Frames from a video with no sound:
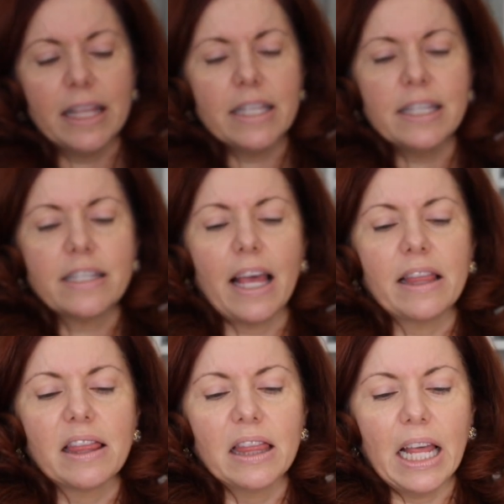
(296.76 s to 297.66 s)
this is a
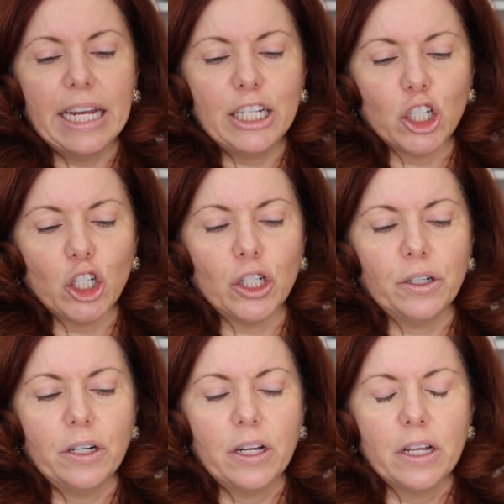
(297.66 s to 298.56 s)

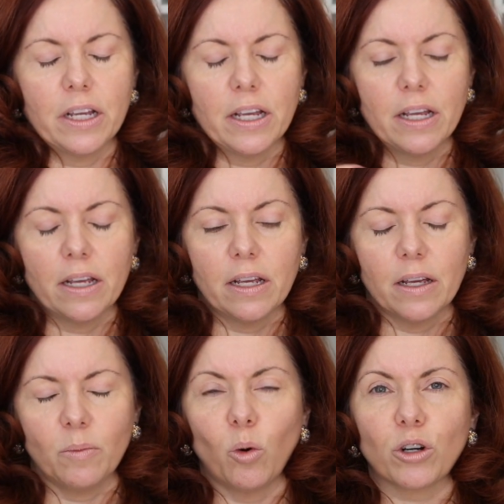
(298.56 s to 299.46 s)
lighter,
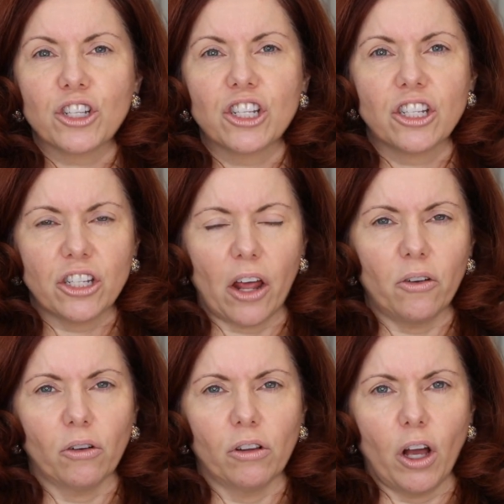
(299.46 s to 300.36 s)
more
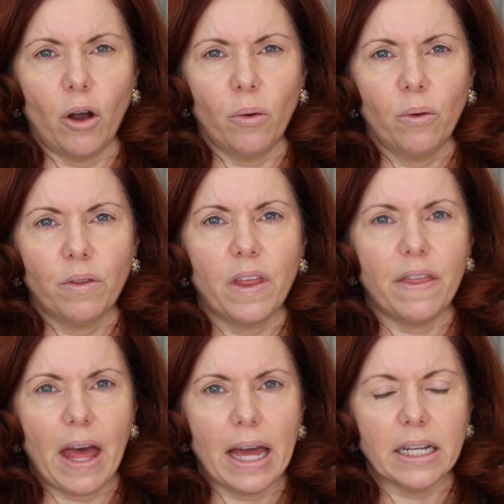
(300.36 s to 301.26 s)
subtle glow
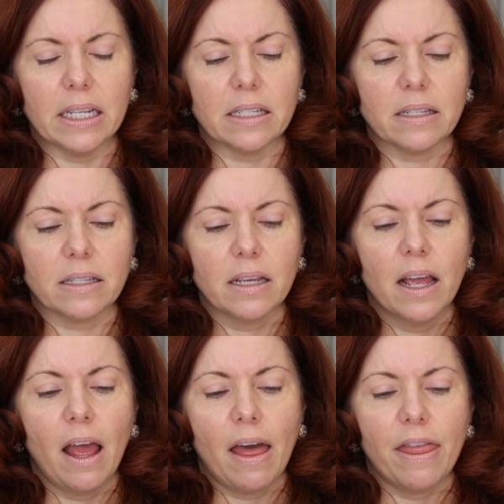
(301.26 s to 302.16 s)
than that is.
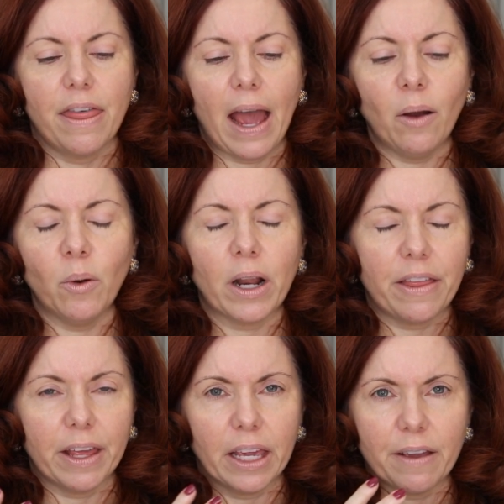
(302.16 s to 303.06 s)
That one I
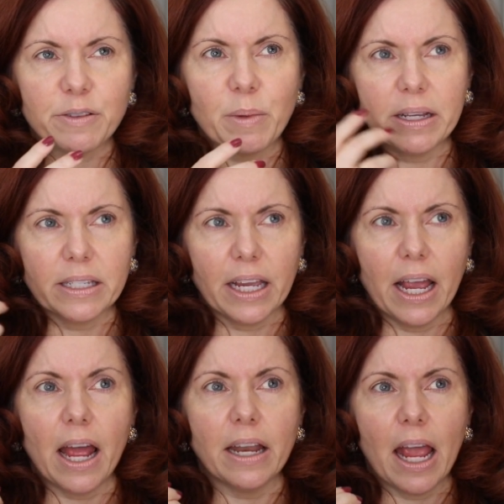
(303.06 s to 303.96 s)
think gives my
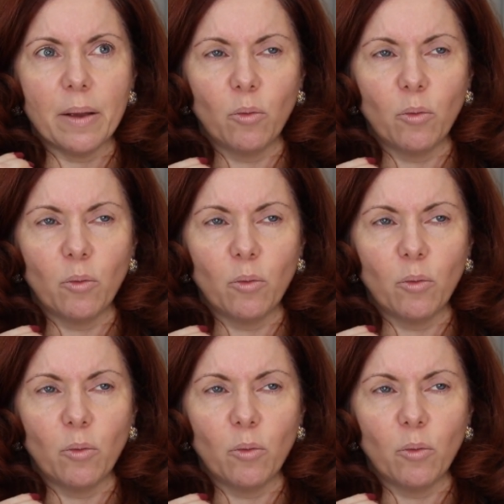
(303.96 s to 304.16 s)
skin a